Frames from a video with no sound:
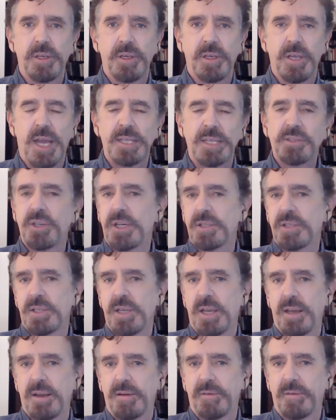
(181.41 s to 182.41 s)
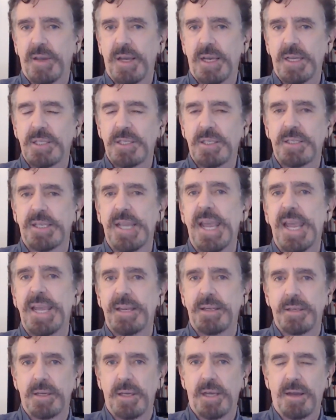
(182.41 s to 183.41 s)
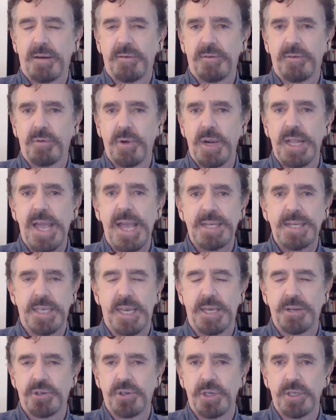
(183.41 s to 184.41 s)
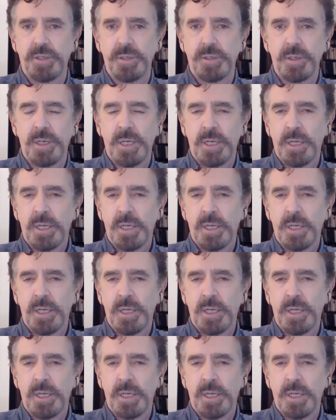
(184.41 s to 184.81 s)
not just of a state of relaxation,